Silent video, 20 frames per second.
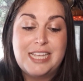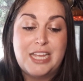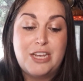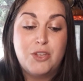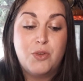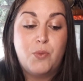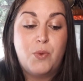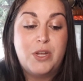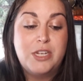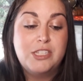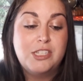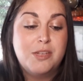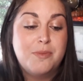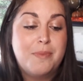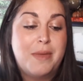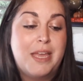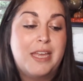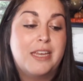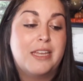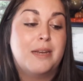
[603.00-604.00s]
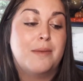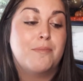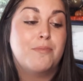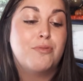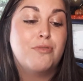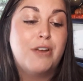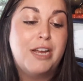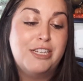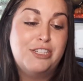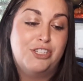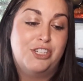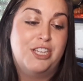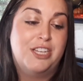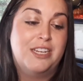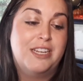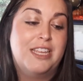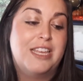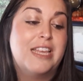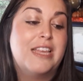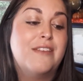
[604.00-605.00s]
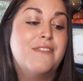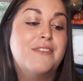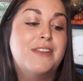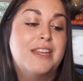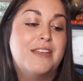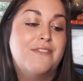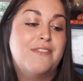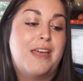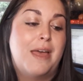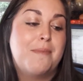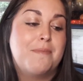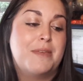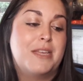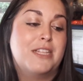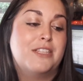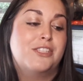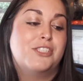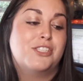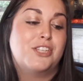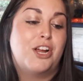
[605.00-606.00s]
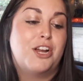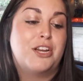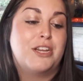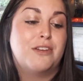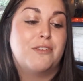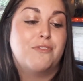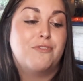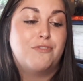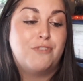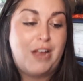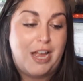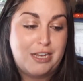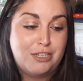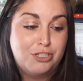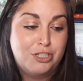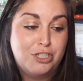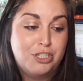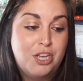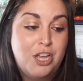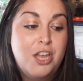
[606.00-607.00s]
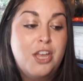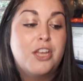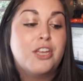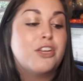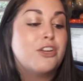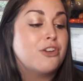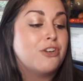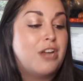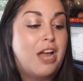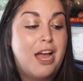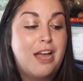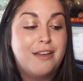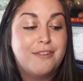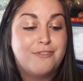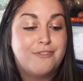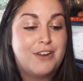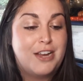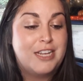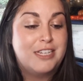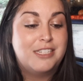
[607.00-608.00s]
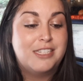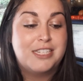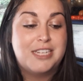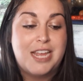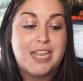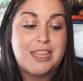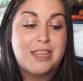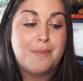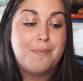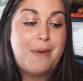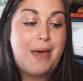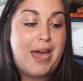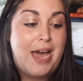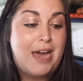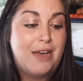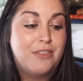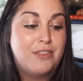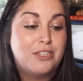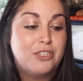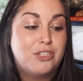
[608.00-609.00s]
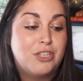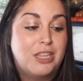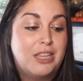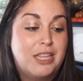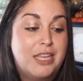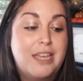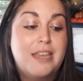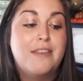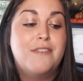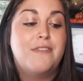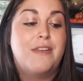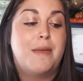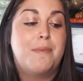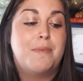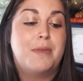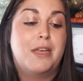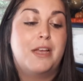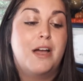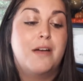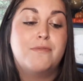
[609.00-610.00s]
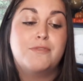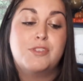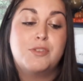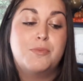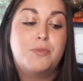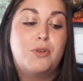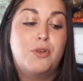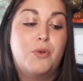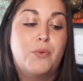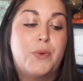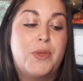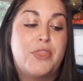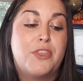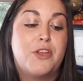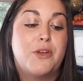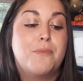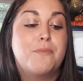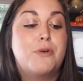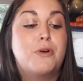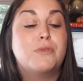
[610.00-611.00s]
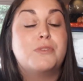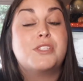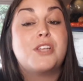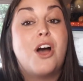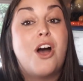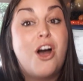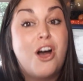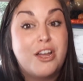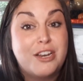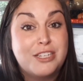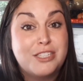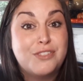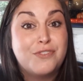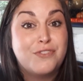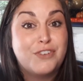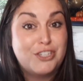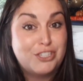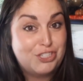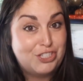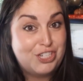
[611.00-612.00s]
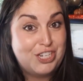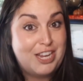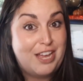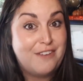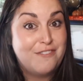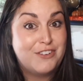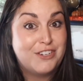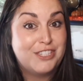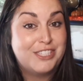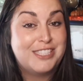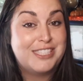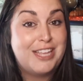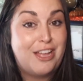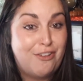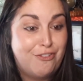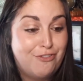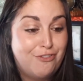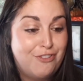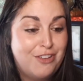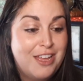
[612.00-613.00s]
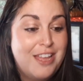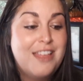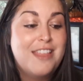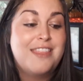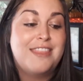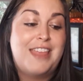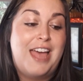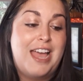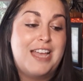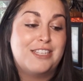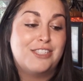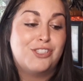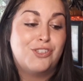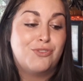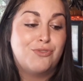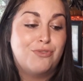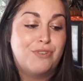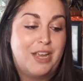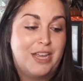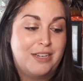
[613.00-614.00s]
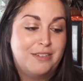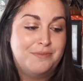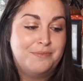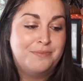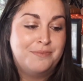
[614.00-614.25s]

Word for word: and you want to make an impression, even if that means starting fresh. You're not afraid to take the path to live and be comfortable with your most honest version of yourself. That is great.